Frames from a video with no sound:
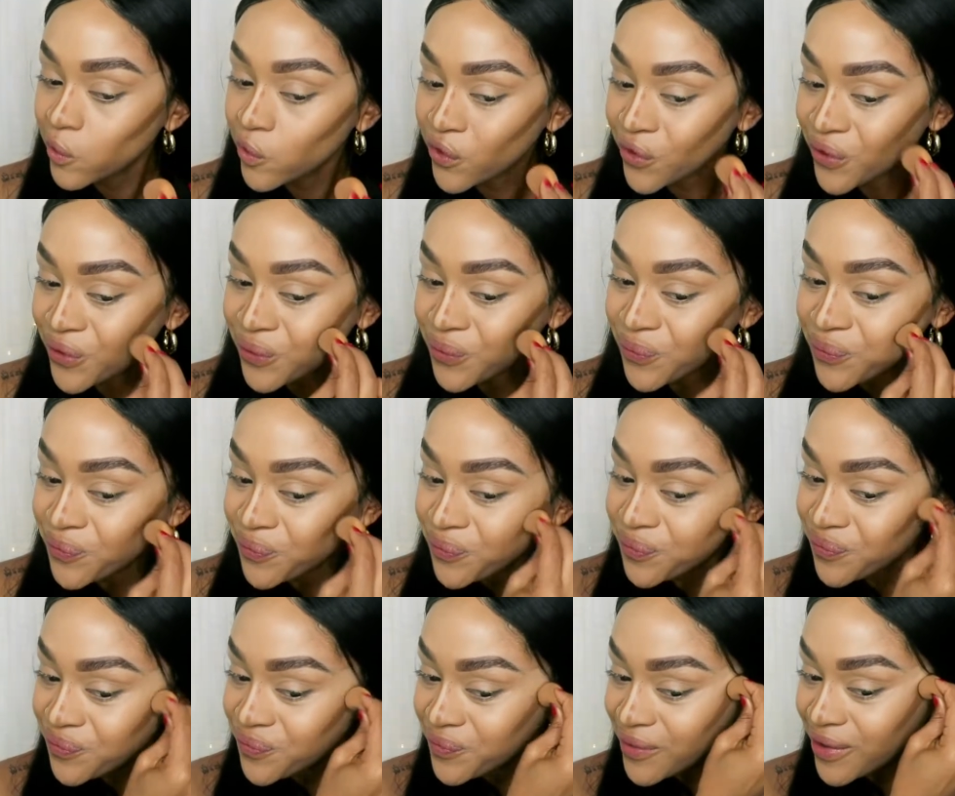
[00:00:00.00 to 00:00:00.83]
So,
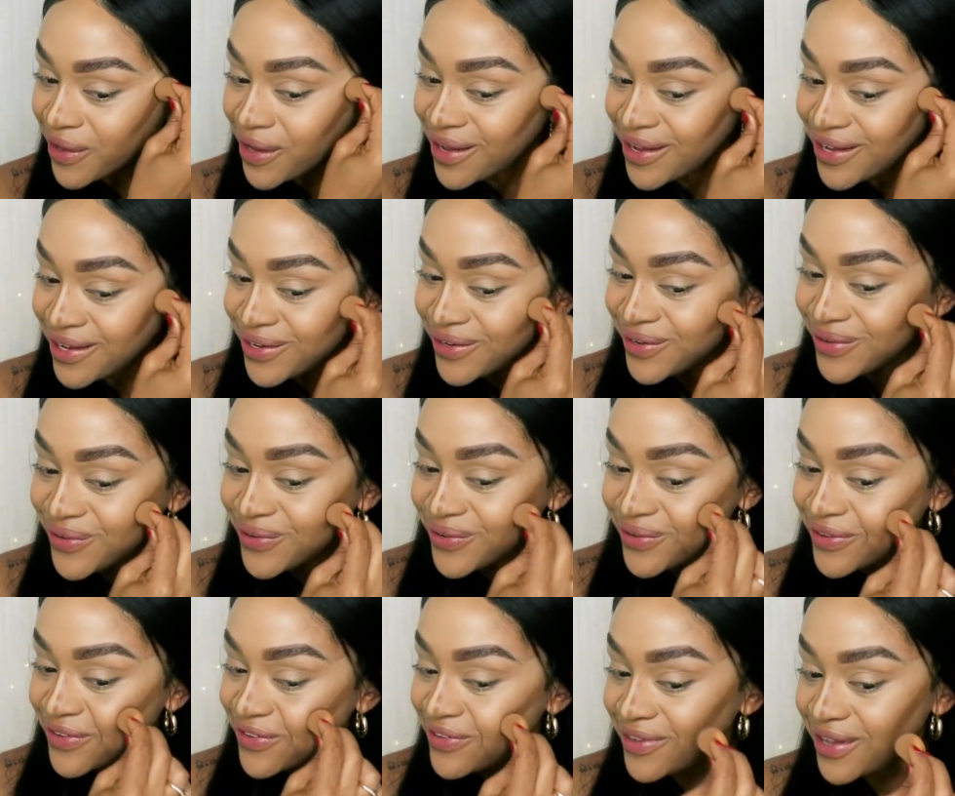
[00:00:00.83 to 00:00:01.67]
you
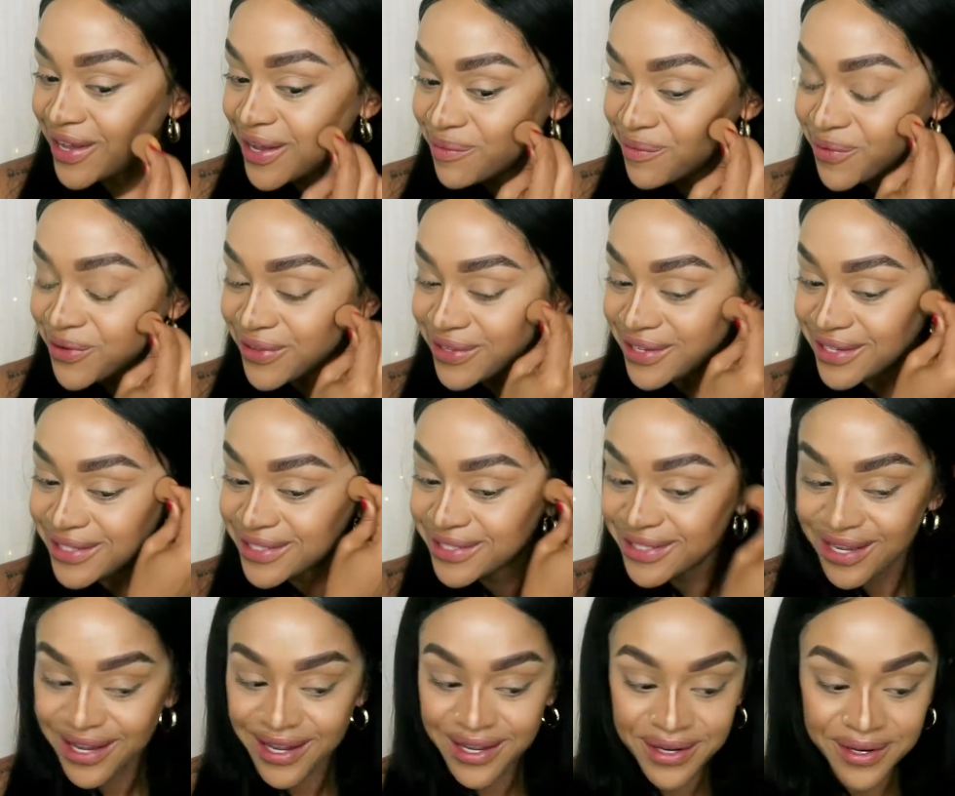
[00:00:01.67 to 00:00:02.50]
do the same on
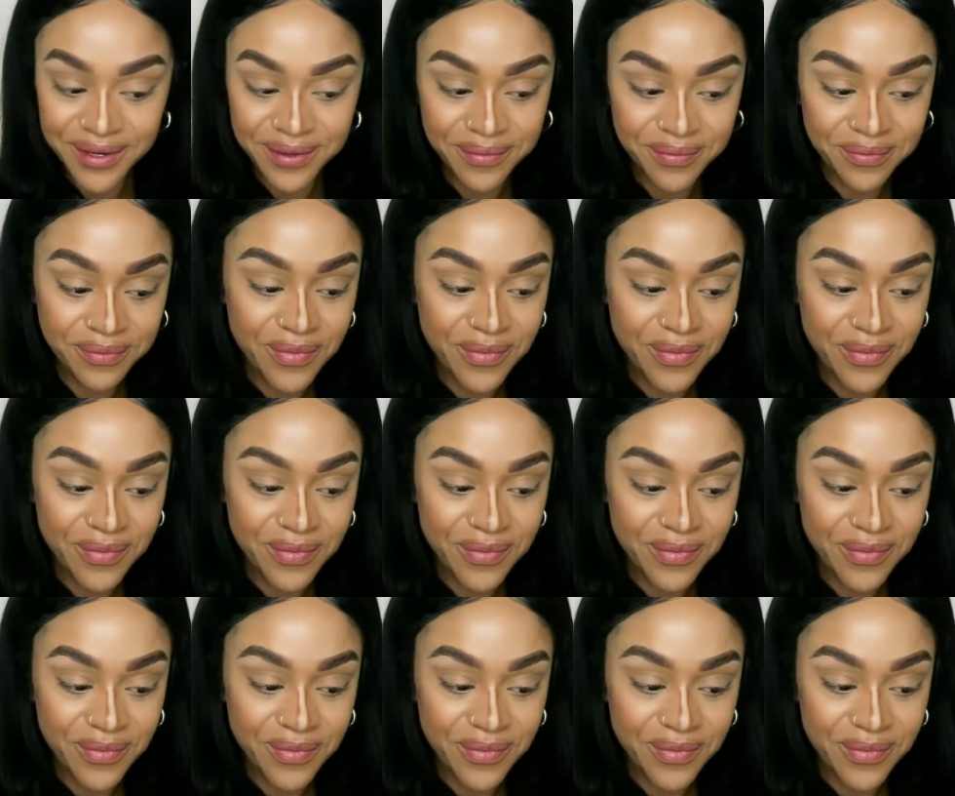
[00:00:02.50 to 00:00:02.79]
this side.